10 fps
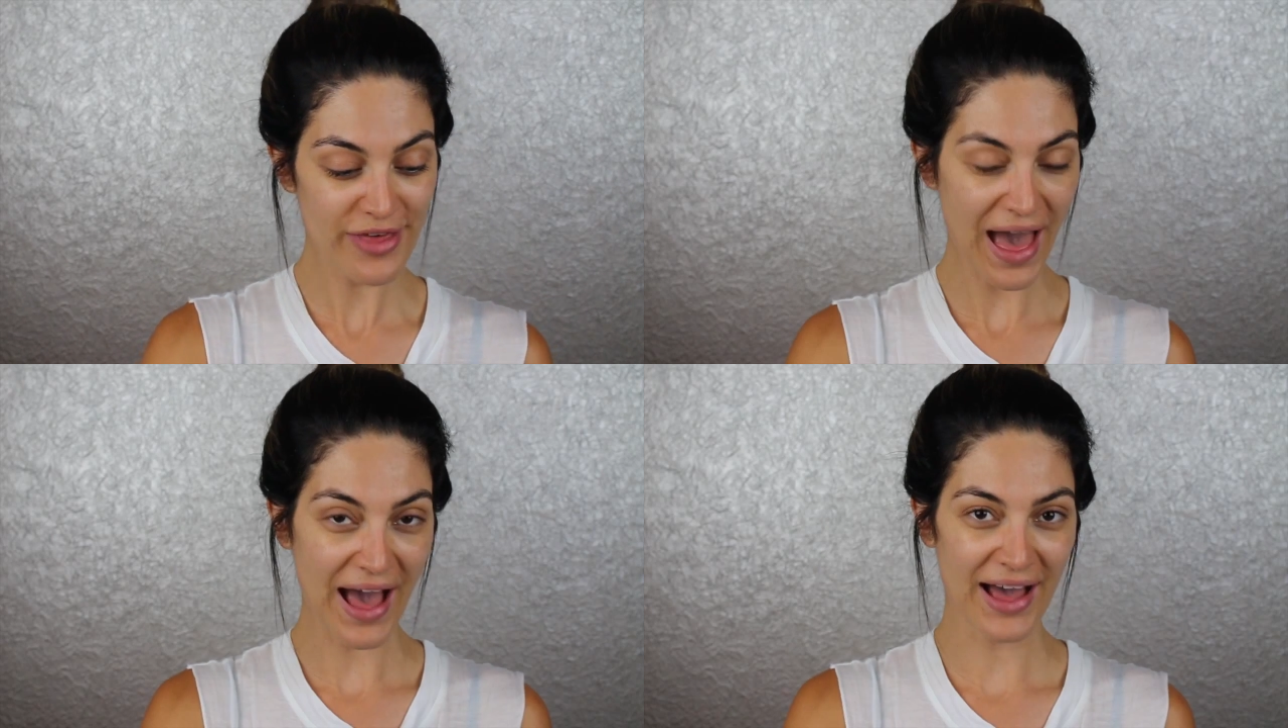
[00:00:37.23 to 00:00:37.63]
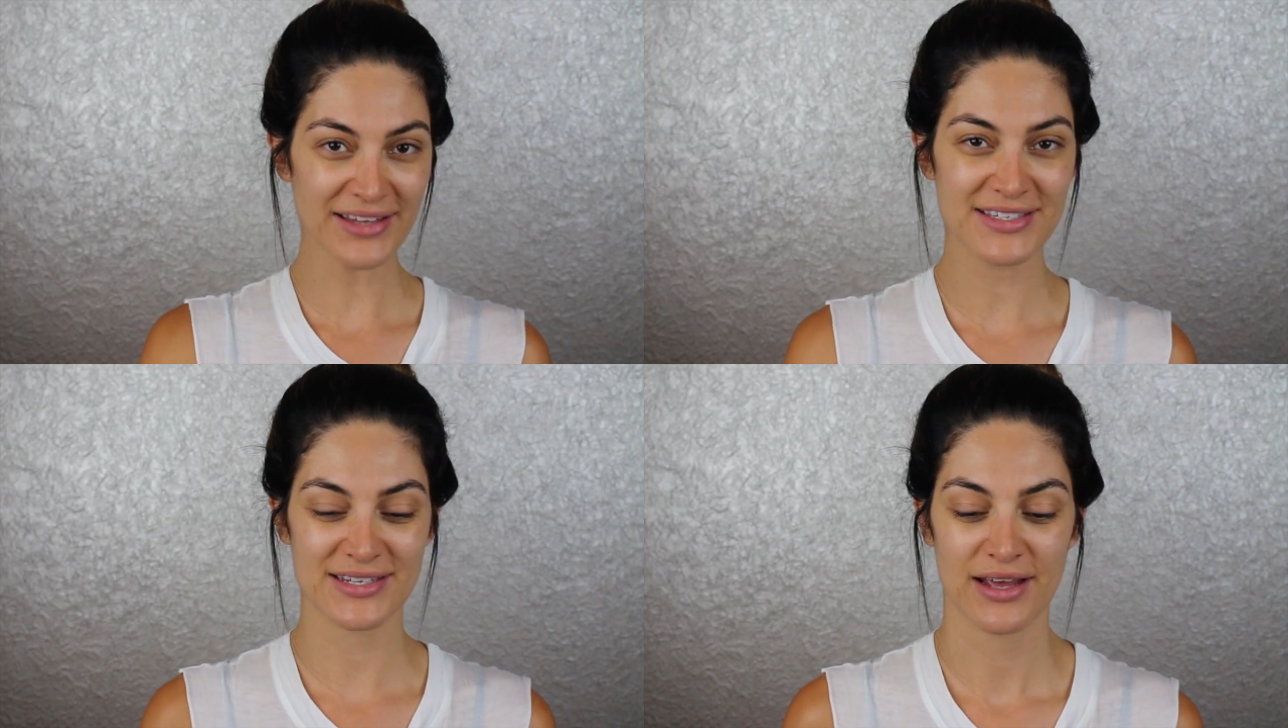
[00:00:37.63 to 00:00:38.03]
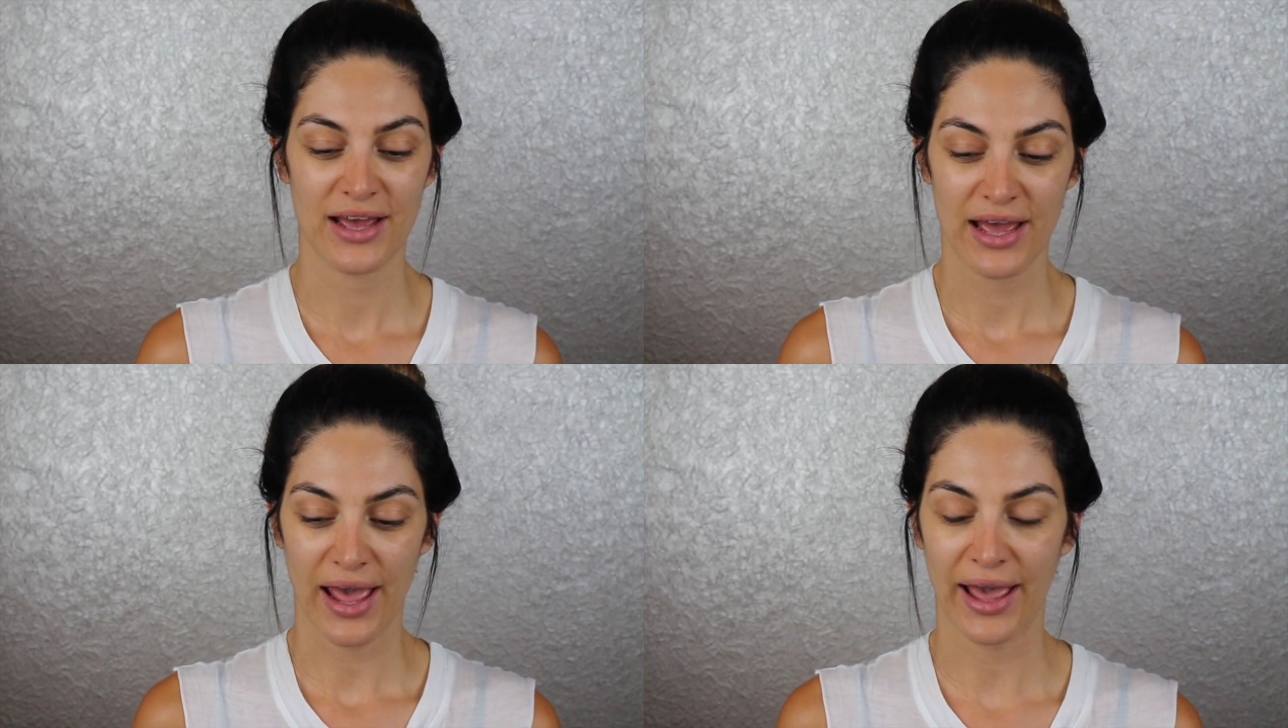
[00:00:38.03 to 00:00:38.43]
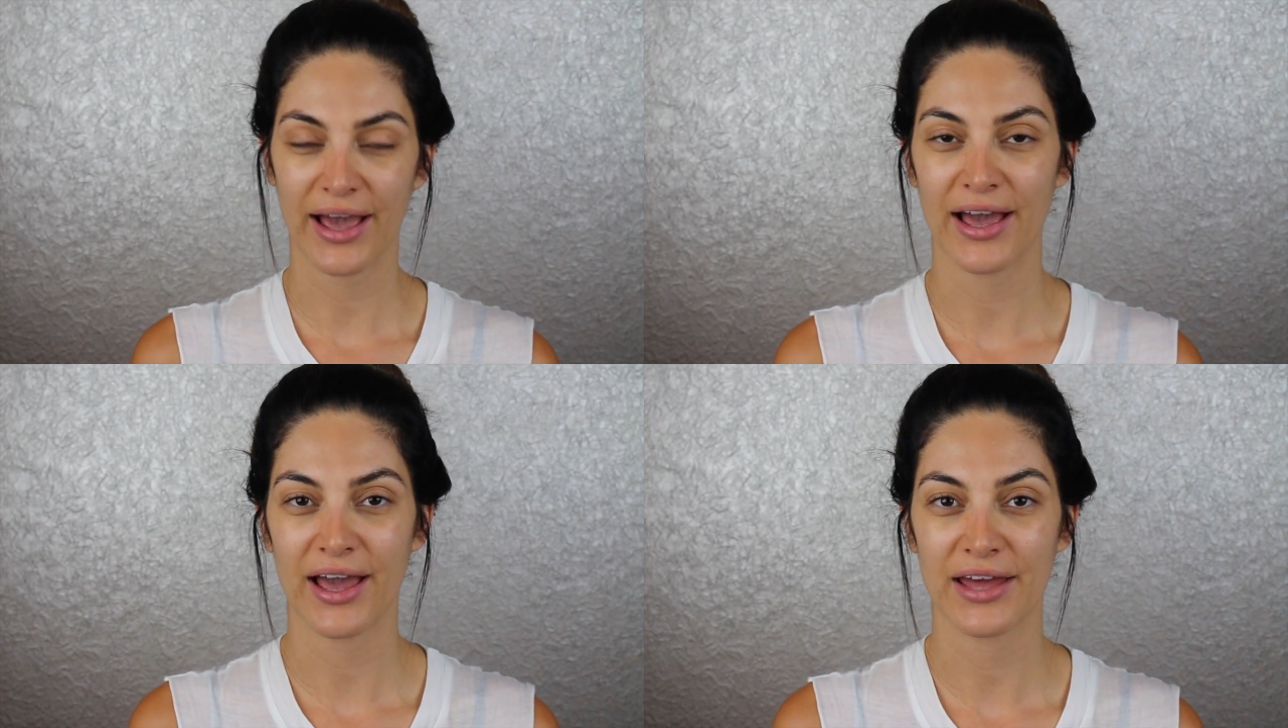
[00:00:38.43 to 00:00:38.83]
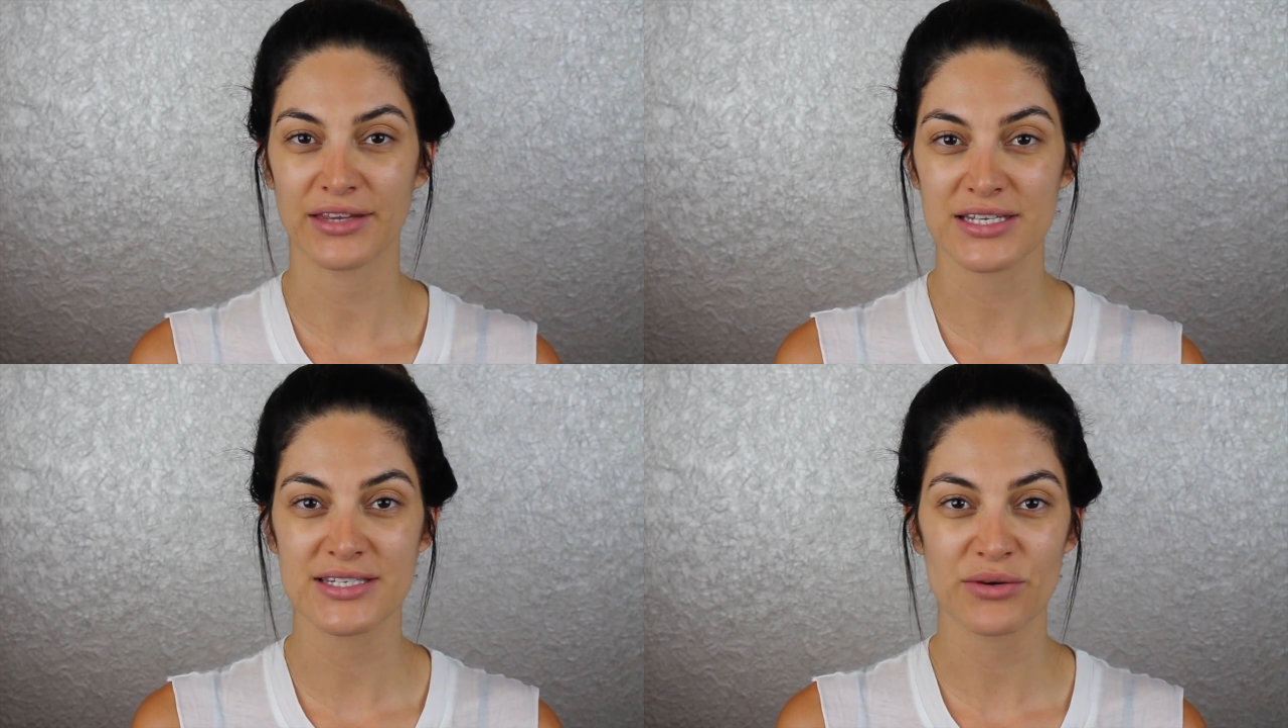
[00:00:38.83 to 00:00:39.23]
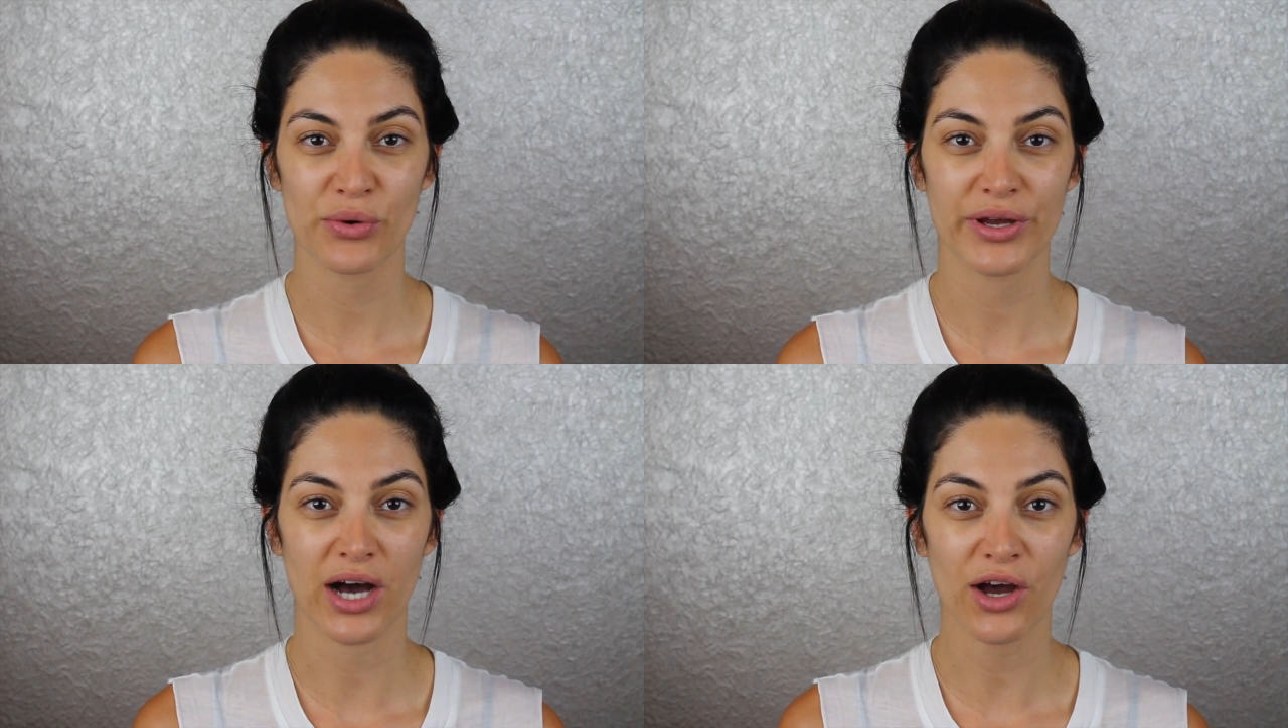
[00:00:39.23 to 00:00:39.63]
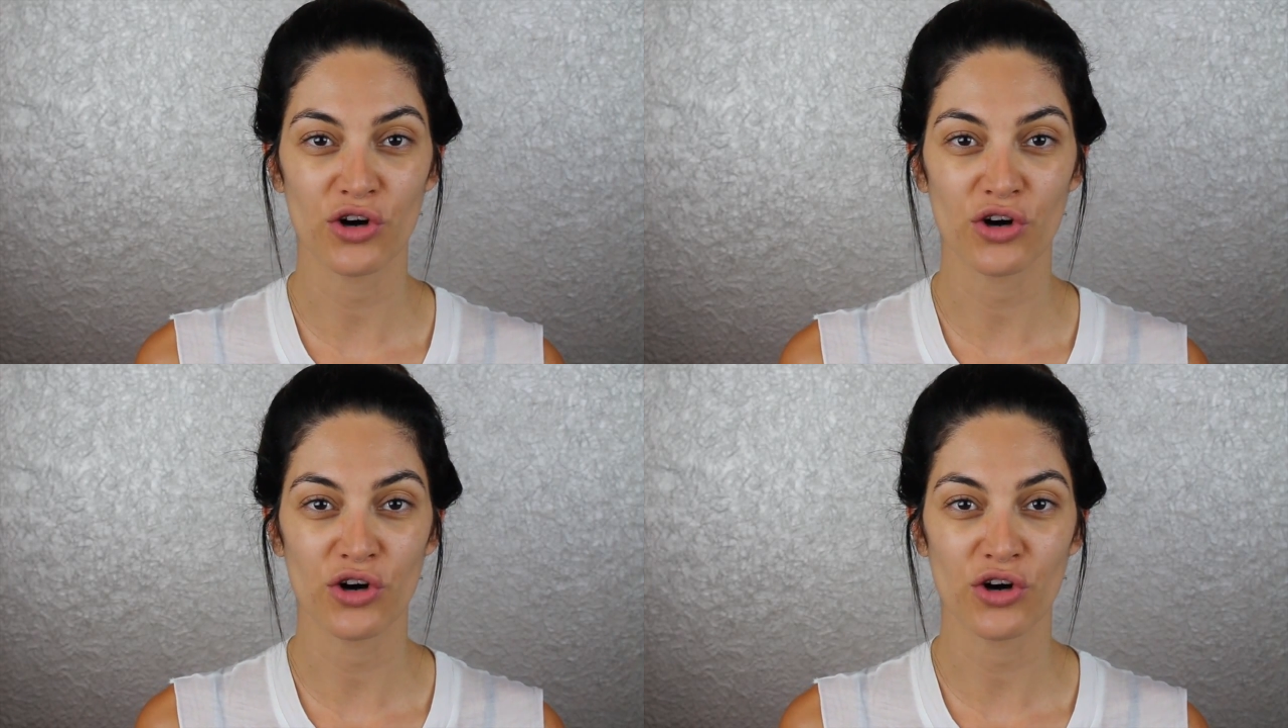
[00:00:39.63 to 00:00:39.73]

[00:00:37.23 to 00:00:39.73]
that, and let's see what we got.